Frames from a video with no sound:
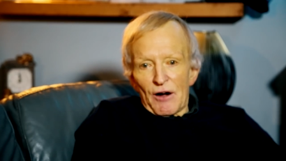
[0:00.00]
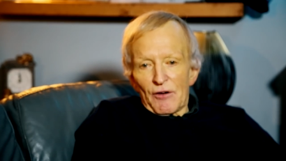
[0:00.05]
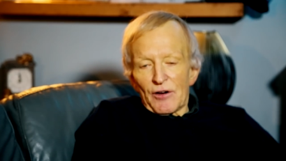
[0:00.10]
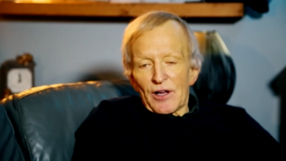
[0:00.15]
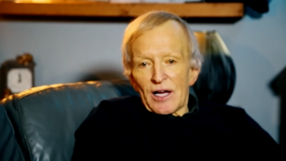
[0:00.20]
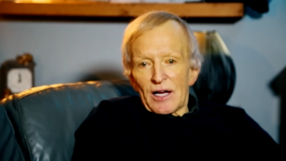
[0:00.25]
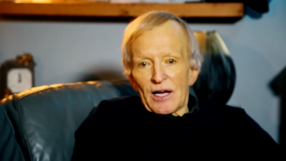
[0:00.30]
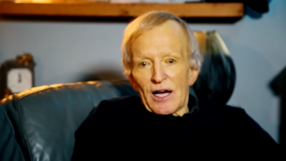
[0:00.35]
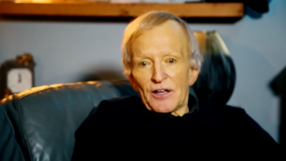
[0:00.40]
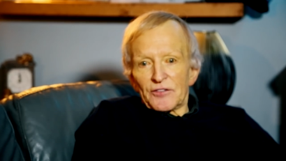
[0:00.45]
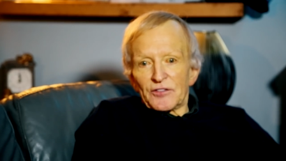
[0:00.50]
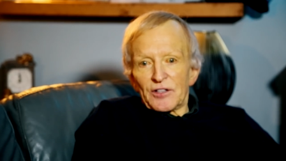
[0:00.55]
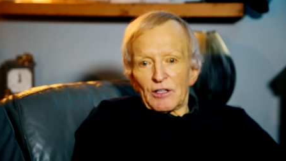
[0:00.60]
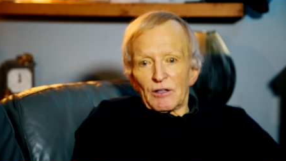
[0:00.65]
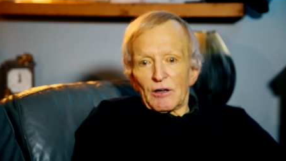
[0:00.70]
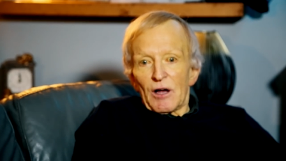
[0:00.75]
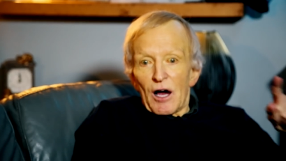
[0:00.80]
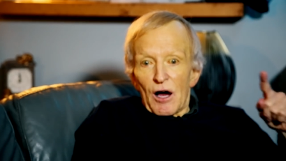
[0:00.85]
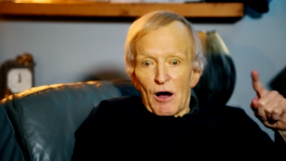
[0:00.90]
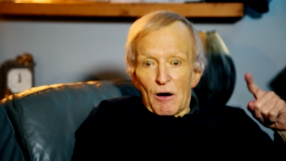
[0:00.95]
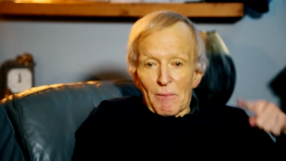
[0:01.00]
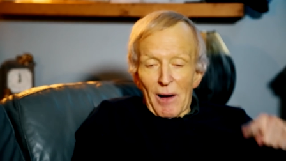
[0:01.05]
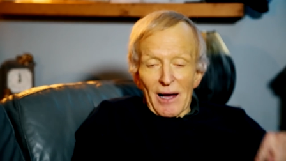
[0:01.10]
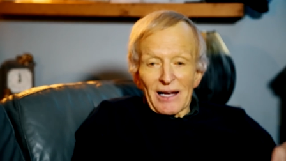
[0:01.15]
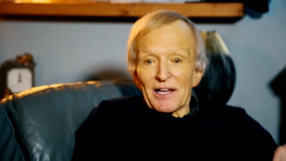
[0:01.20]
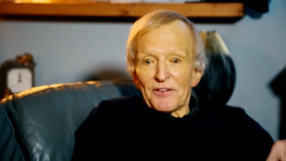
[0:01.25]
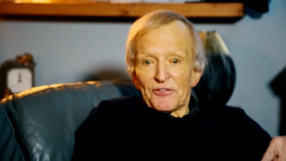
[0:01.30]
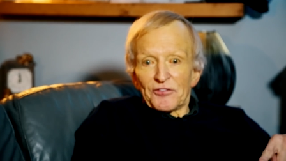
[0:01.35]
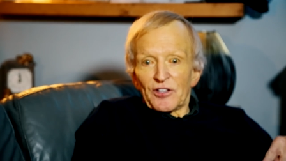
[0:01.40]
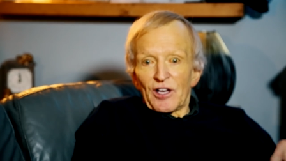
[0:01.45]
area, I said,
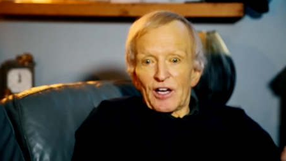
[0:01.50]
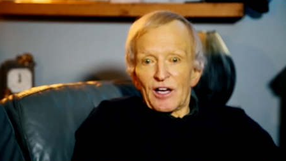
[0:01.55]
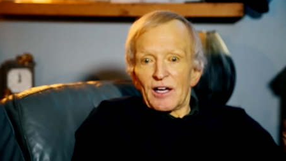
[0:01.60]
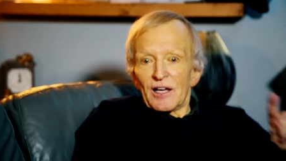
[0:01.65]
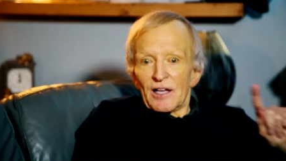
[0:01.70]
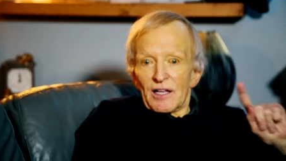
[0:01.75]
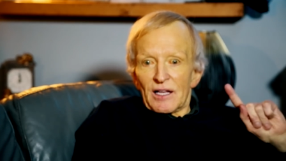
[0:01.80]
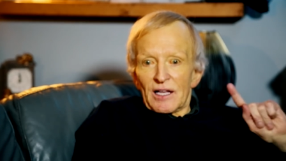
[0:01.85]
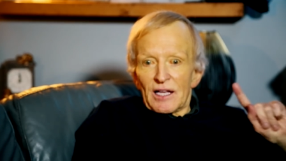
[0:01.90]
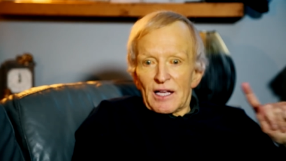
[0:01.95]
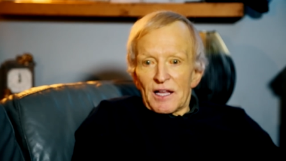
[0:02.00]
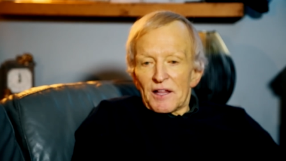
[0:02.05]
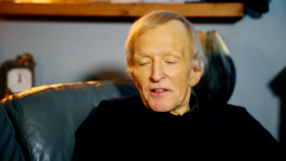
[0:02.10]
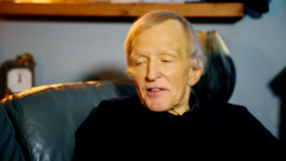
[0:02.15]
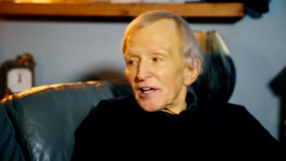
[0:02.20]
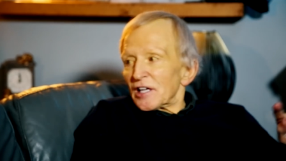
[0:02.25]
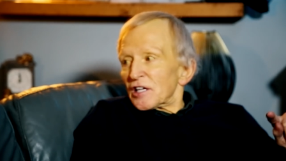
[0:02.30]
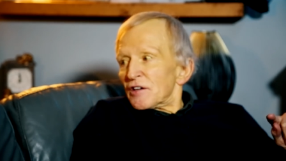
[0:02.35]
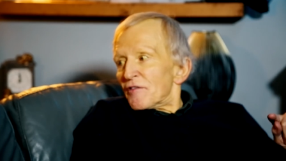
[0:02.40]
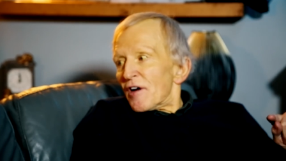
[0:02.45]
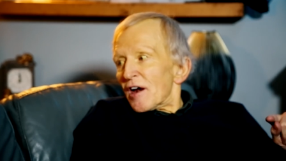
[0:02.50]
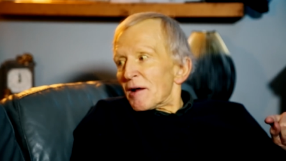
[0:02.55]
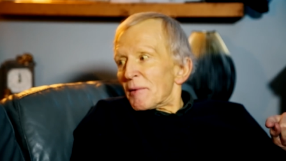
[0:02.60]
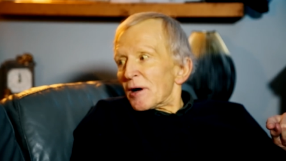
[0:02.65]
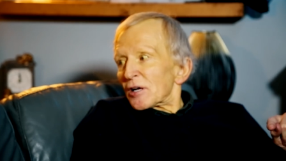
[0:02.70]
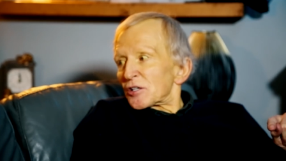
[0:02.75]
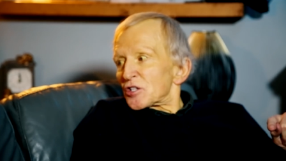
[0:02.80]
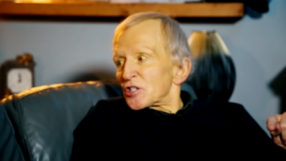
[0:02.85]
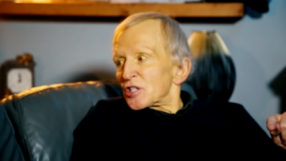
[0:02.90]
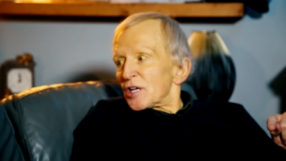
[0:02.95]
my lift's here, thank you very
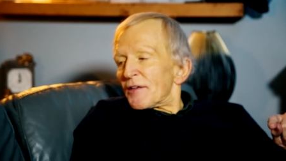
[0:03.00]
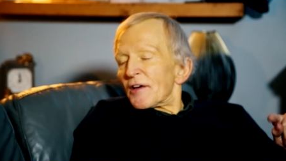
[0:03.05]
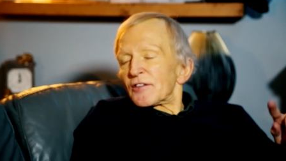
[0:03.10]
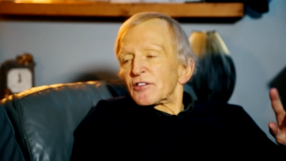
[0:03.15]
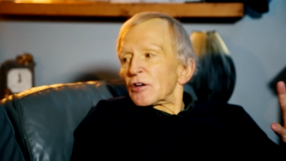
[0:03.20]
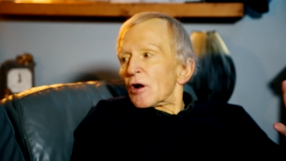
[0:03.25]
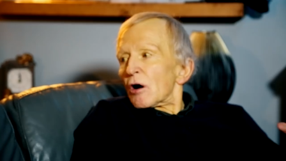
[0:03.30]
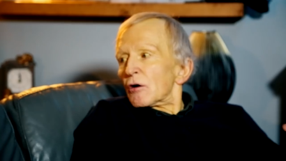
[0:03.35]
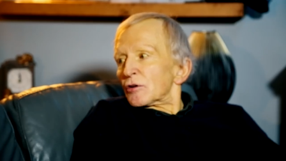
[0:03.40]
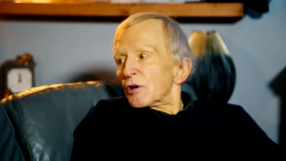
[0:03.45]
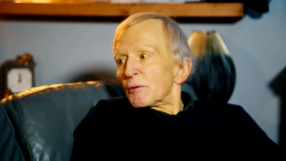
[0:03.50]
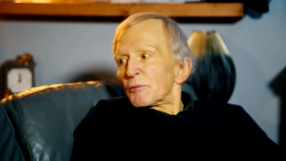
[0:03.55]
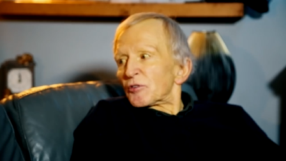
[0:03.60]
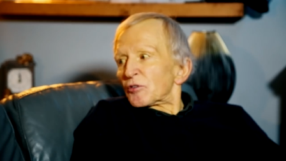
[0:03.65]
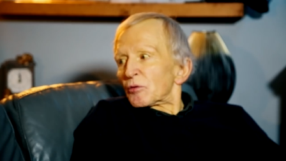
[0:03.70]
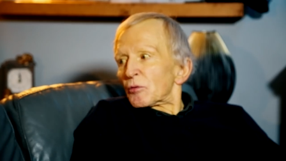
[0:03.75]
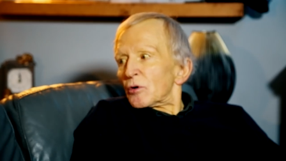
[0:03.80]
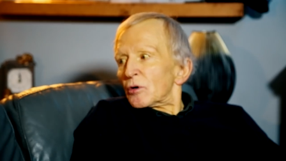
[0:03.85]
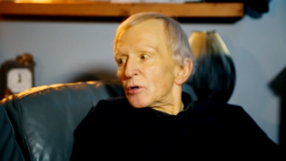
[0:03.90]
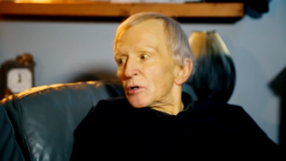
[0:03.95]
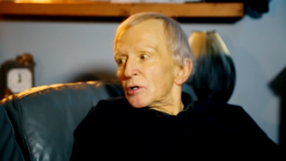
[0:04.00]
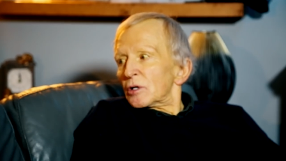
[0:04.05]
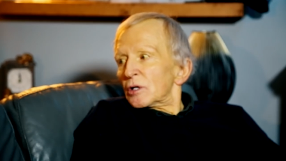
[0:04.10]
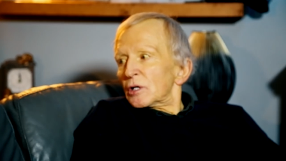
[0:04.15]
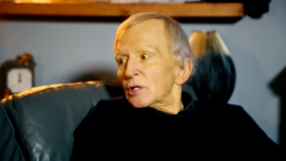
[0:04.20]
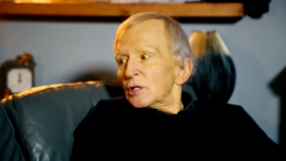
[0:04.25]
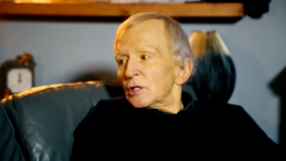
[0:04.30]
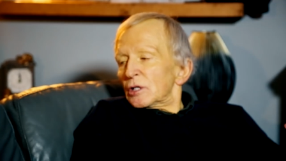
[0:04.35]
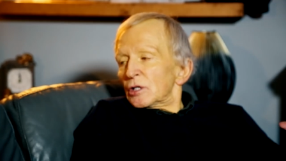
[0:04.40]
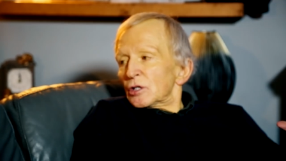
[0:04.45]
much. They said, oh no, Mr. Warr,
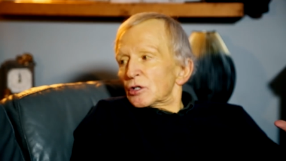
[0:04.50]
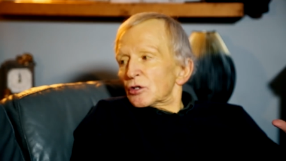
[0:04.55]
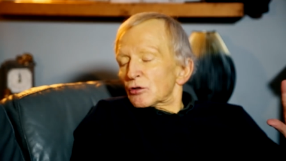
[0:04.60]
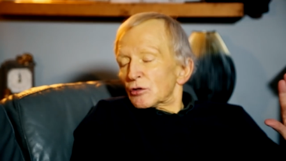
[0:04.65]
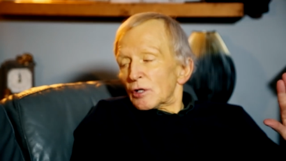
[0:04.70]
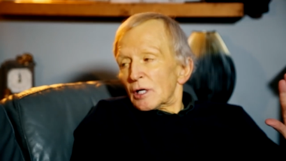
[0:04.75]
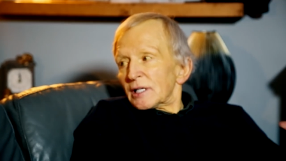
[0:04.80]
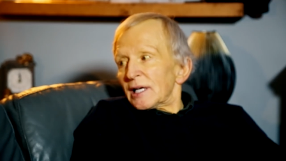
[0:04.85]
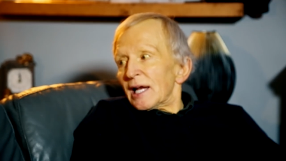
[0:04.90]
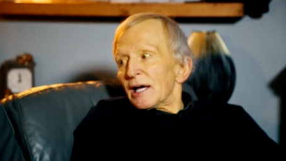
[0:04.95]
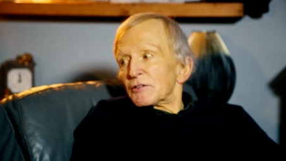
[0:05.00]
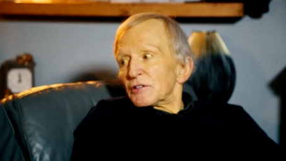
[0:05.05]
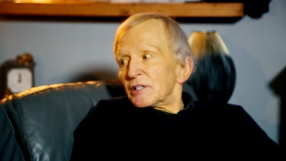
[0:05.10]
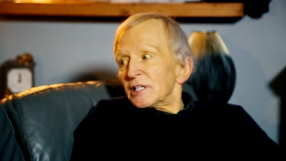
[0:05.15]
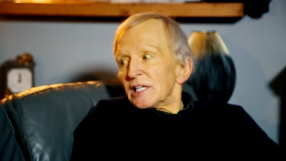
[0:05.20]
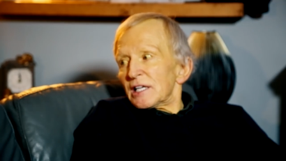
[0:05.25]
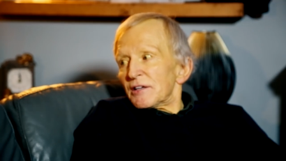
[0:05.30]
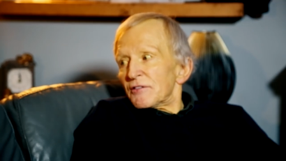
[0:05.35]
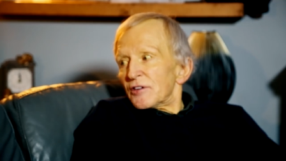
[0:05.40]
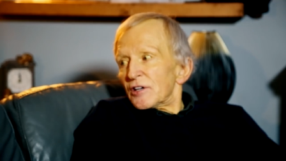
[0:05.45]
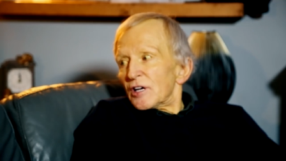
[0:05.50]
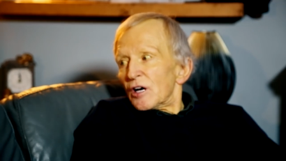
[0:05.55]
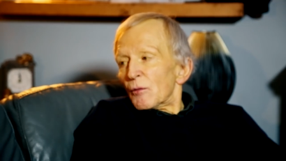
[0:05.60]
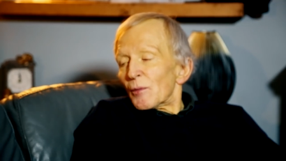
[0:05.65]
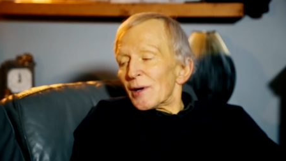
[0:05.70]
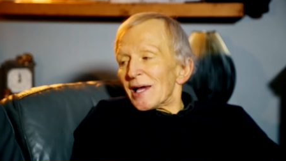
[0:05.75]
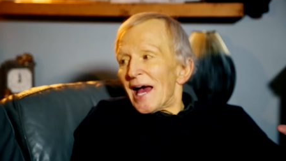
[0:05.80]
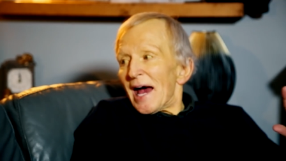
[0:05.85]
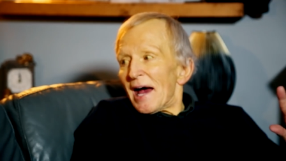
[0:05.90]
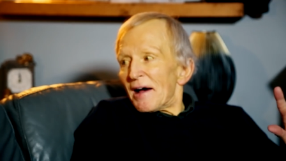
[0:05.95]
you're not allowed to leave here.
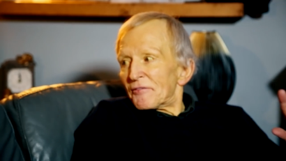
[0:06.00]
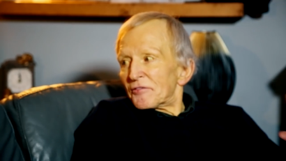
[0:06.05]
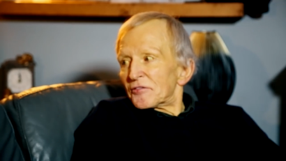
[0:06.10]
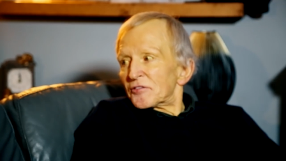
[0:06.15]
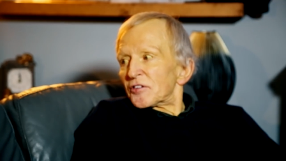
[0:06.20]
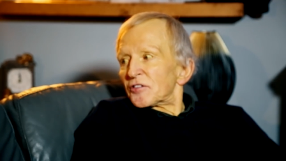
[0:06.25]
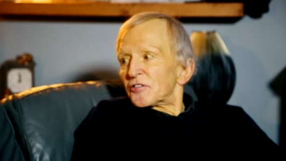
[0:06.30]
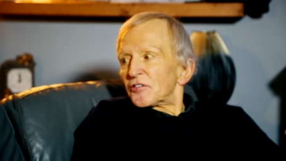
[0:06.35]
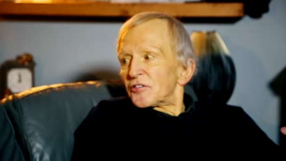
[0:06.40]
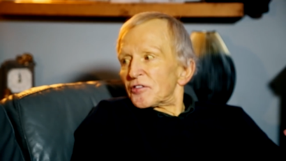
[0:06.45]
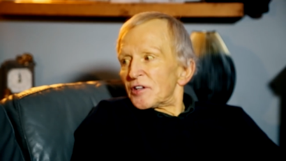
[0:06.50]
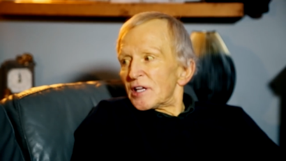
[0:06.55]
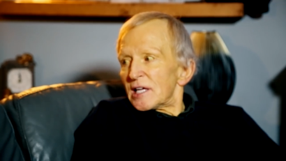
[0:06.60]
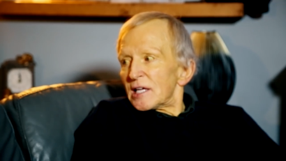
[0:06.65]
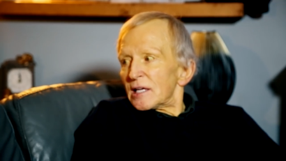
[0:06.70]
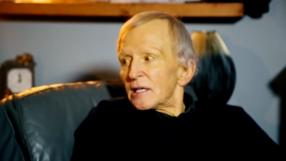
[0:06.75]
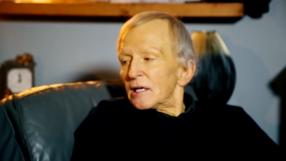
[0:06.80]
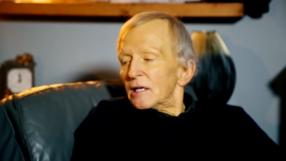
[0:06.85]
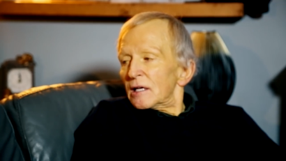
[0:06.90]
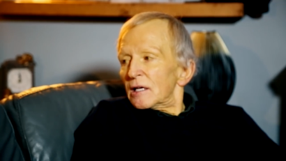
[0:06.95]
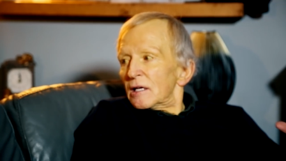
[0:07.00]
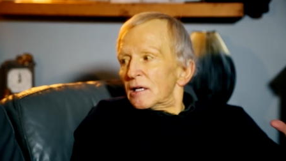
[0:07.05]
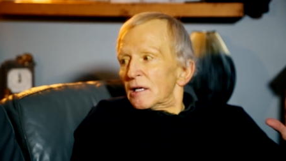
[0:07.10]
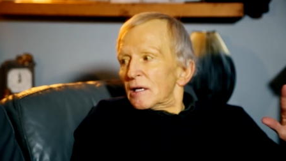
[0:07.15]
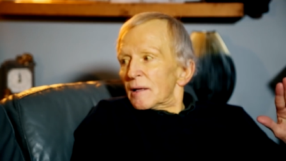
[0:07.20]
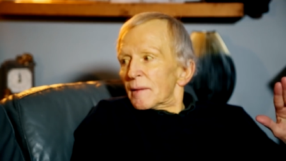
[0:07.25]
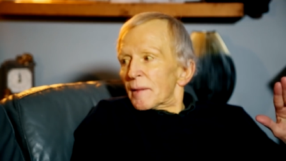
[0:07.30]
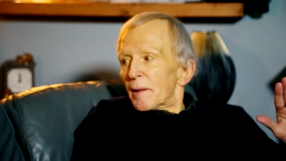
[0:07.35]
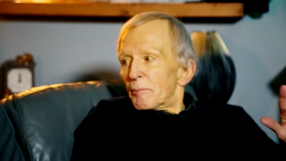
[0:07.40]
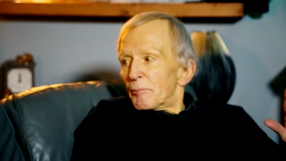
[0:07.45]
We have to see
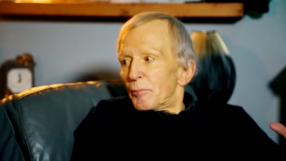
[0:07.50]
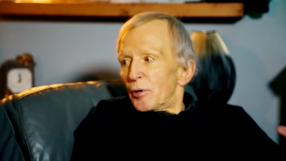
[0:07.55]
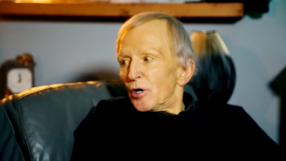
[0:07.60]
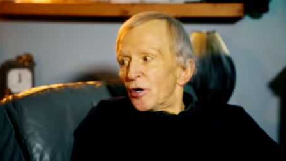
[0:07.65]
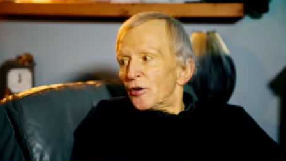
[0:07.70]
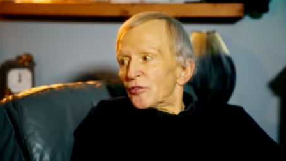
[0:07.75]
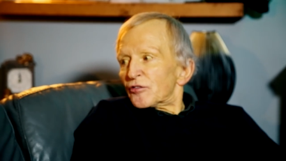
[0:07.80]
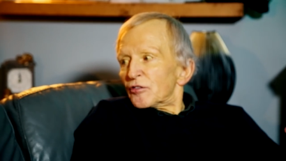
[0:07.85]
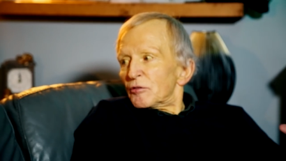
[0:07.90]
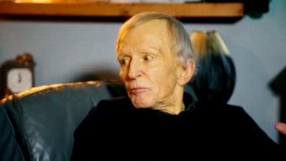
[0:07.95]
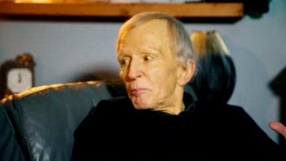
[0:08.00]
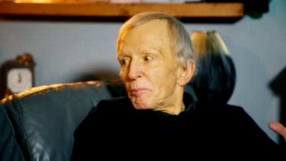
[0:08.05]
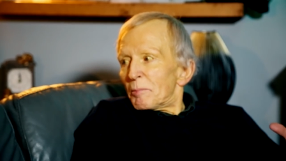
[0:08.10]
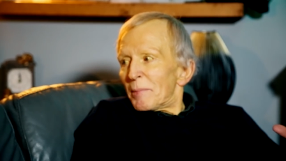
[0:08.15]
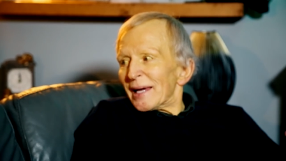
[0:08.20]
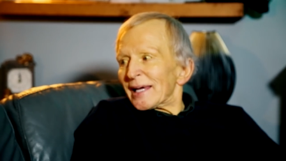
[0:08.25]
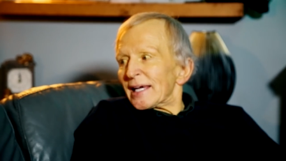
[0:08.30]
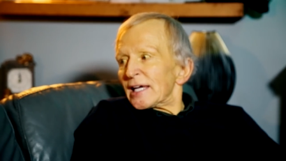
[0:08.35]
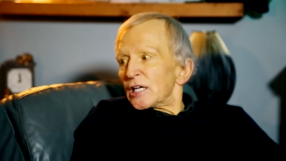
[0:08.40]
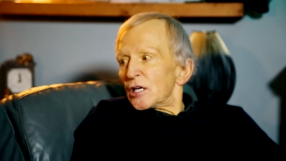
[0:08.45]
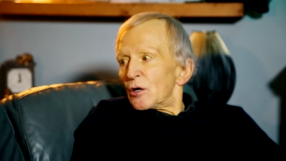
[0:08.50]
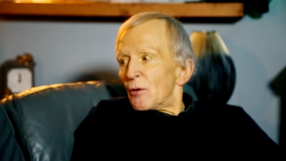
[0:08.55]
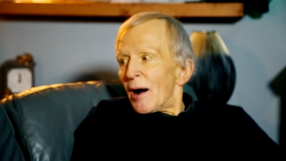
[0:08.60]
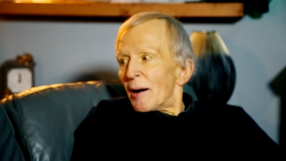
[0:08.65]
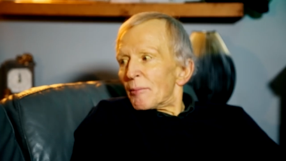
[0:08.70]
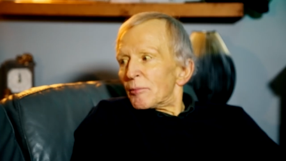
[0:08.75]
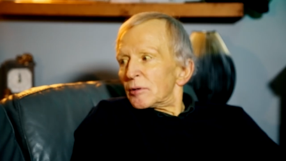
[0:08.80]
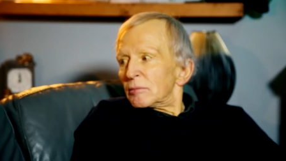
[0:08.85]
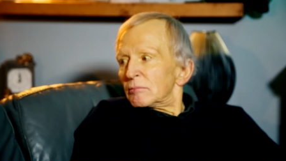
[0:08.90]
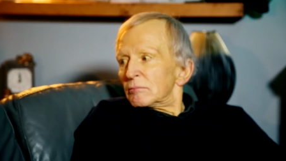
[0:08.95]
the person picking you
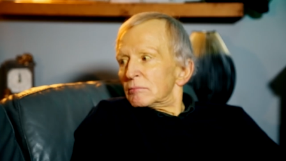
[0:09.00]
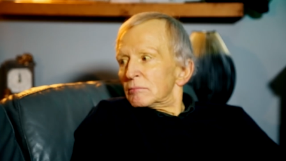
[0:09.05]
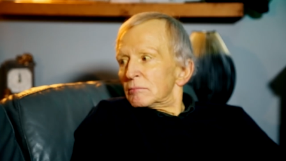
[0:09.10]
up.